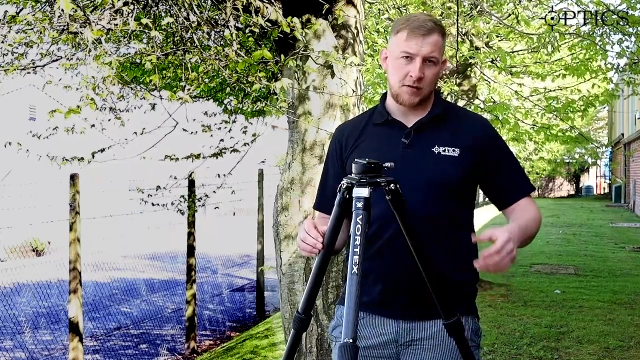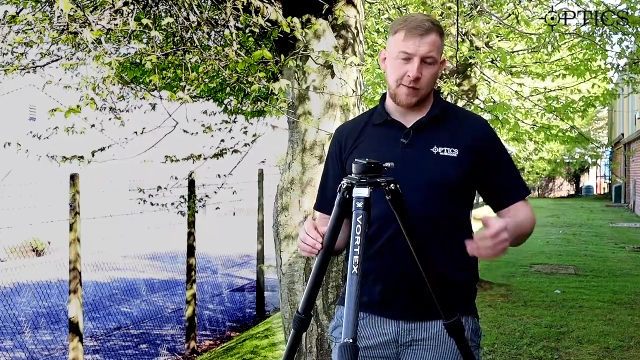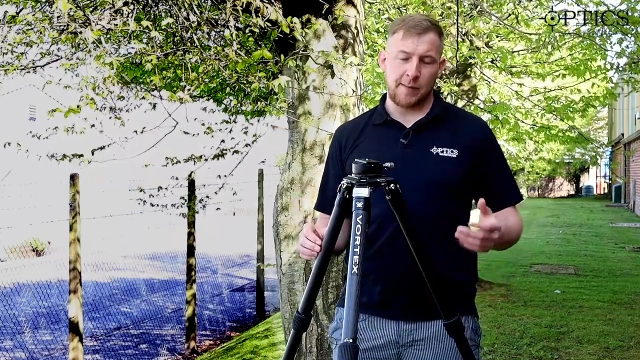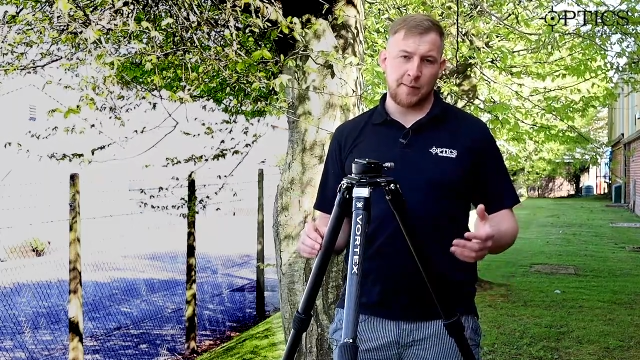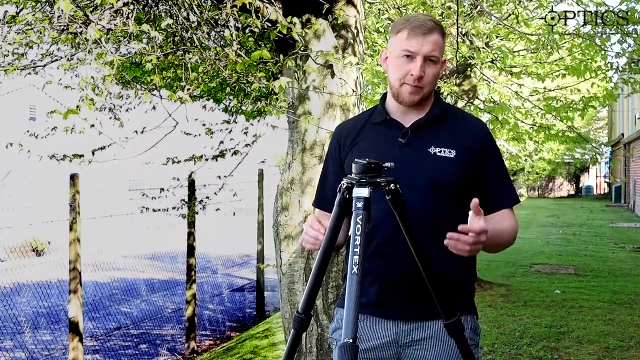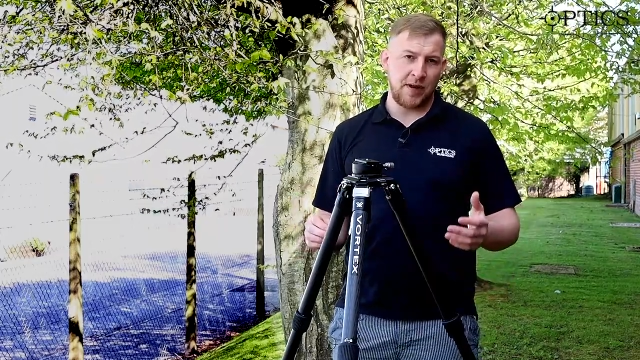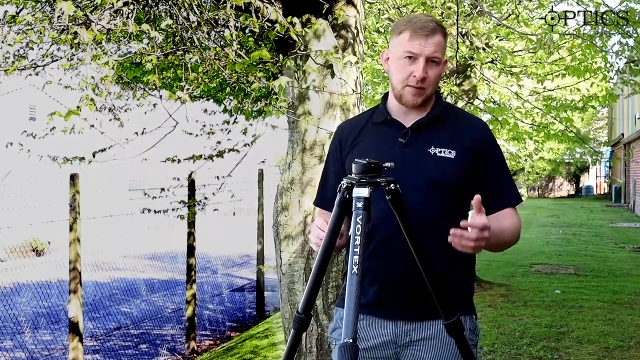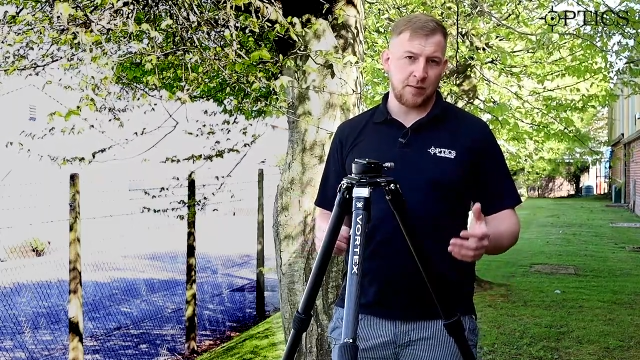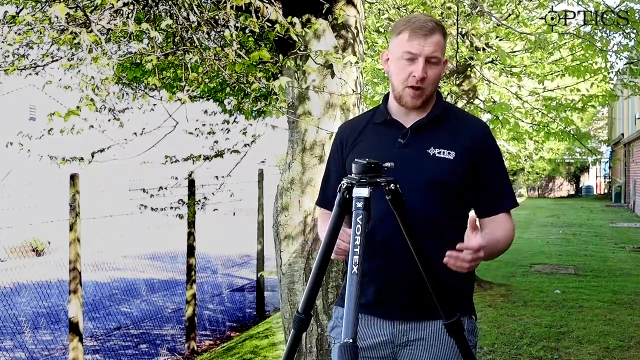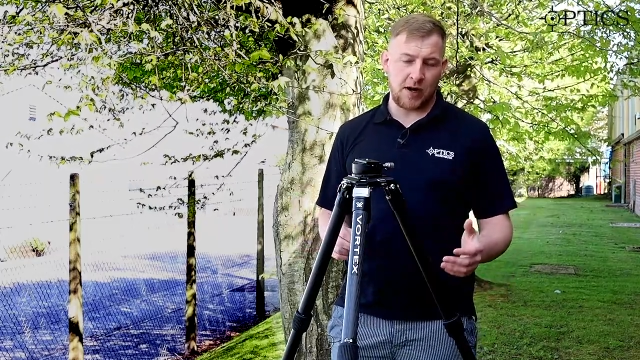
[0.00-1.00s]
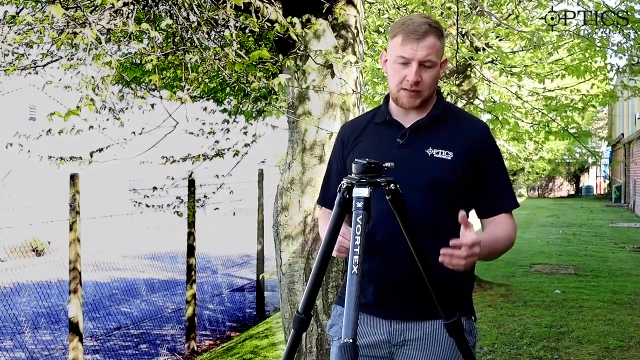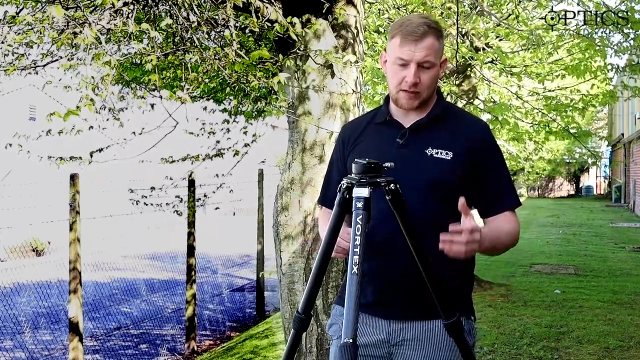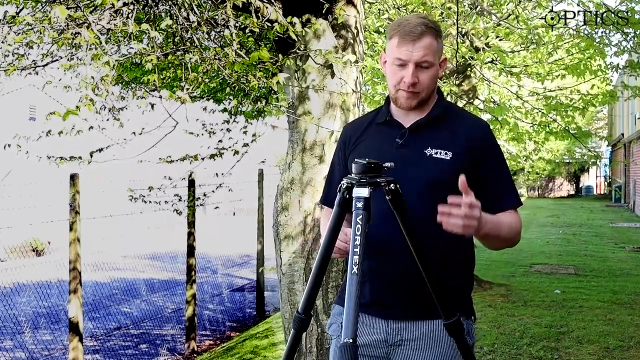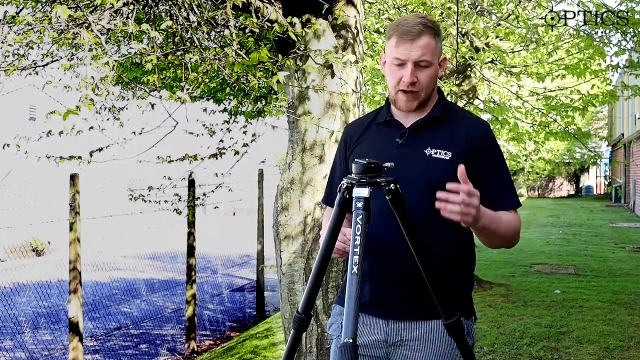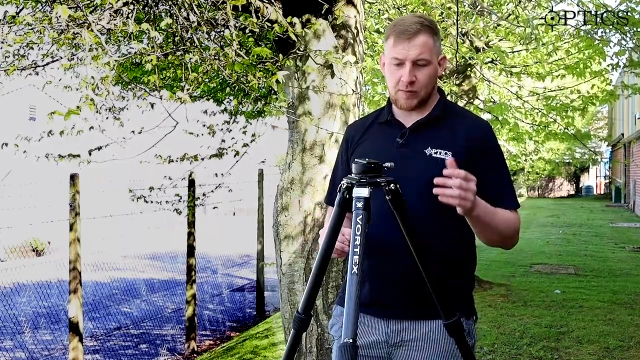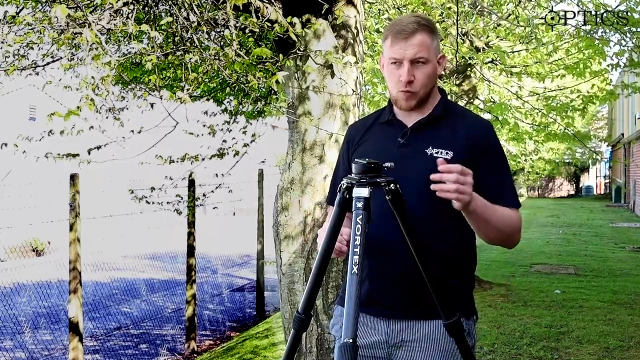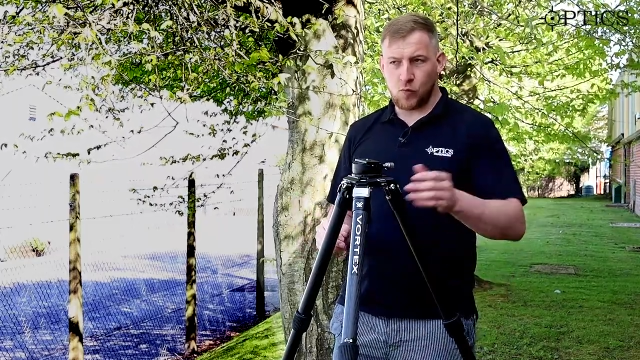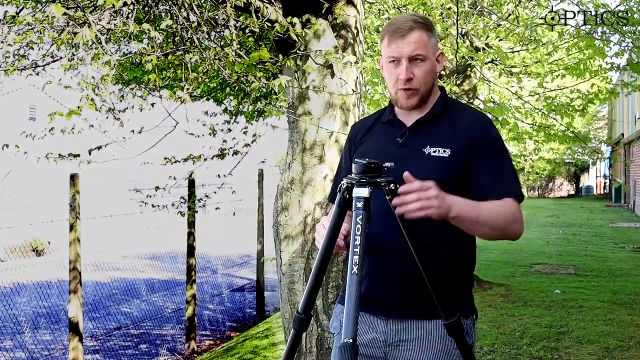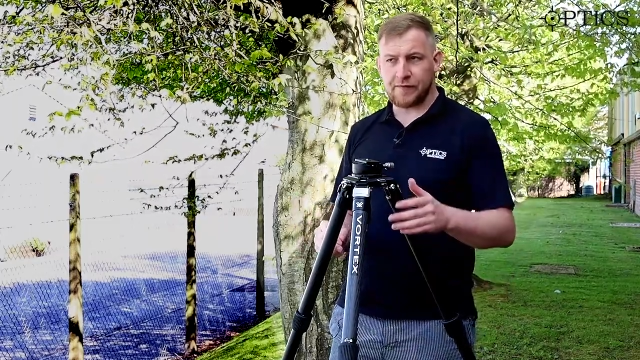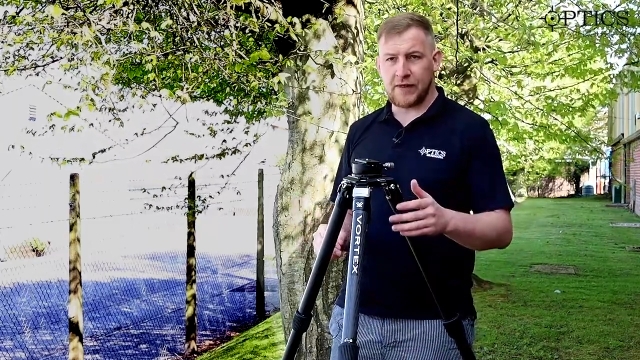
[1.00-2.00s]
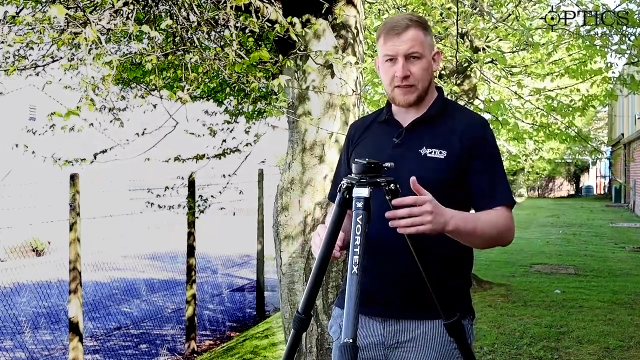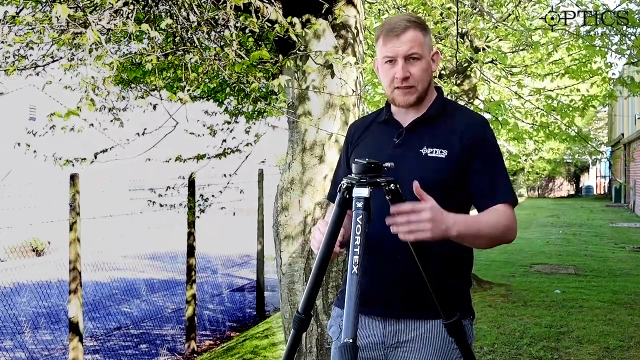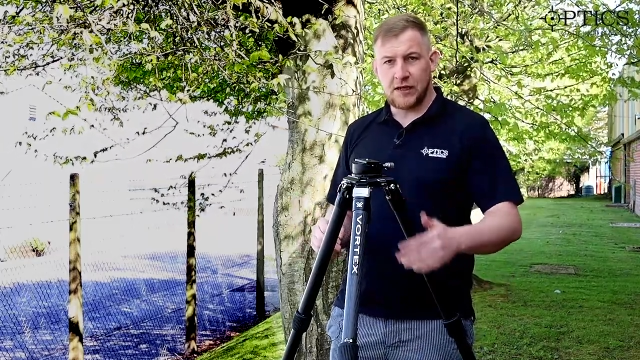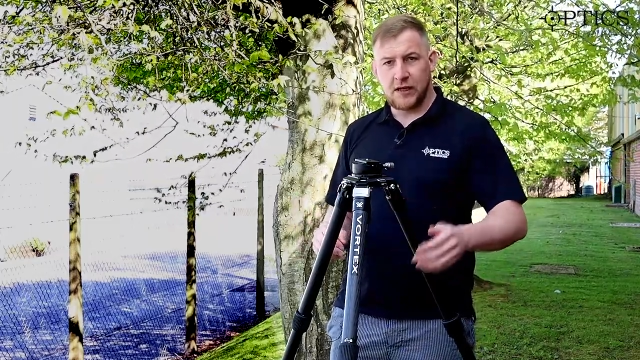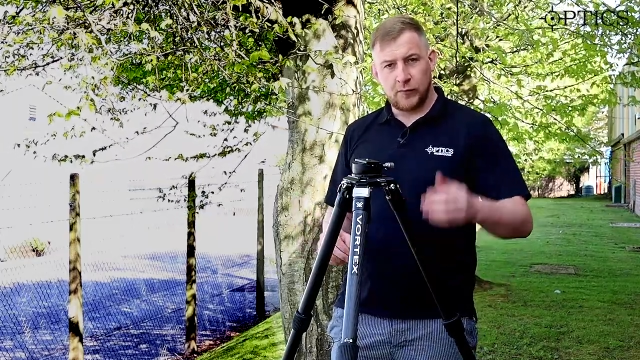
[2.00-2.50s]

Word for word: The minimum height available with this,